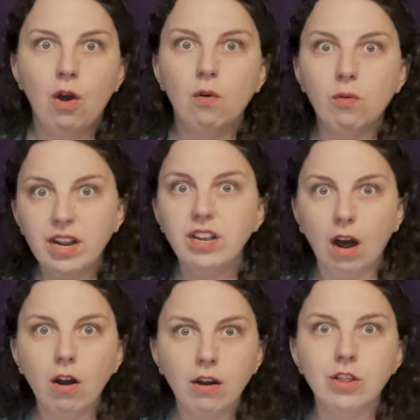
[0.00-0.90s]

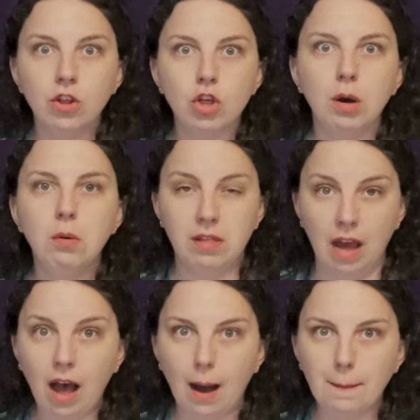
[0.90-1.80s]
Renarin shows
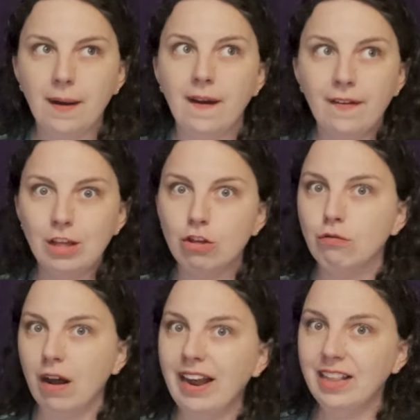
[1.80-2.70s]
up to
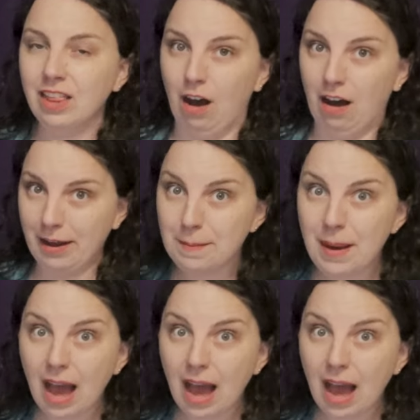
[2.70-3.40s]
try and talk him